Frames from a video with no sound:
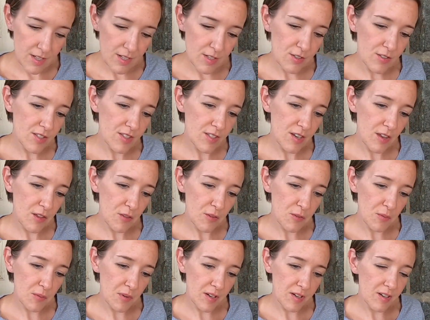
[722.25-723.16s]
Here's
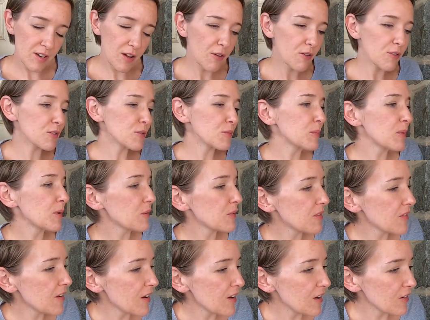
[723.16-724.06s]
another one. Oh, they're
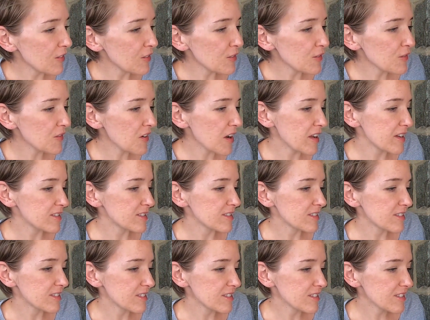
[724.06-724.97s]
both there. They're
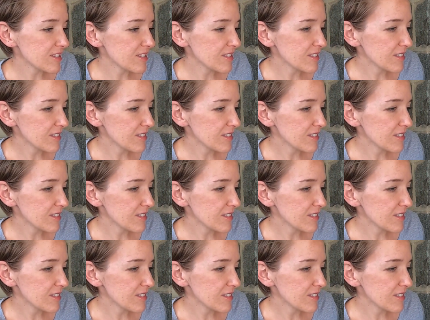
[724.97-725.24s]
friends.